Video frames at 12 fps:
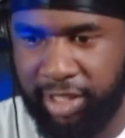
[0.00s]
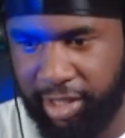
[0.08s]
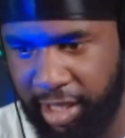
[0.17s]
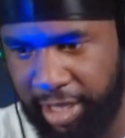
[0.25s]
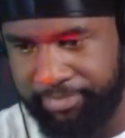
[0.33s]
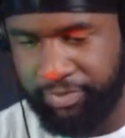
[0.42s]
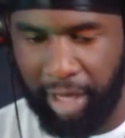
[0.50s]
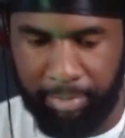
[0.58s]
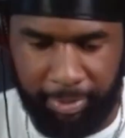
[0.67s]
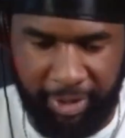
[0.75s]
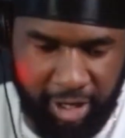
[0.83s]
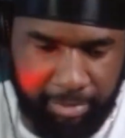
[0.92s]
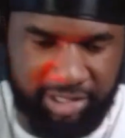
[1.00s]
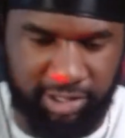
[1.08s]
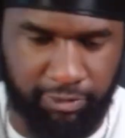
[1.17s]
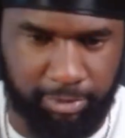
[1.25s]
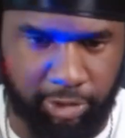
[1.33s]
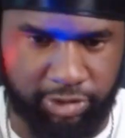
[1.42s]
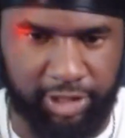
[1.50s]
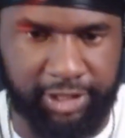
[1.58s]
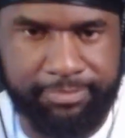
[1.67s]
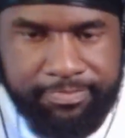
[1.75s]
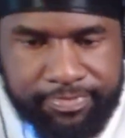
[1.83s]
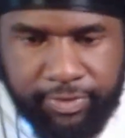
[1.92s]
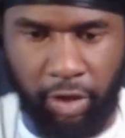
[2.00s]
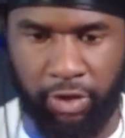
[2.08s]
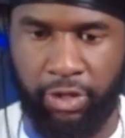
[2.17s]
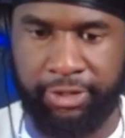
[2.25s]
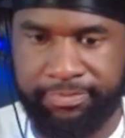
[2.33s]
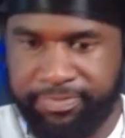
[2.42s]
Yep, I'm preparing myself emotionally. Hold on.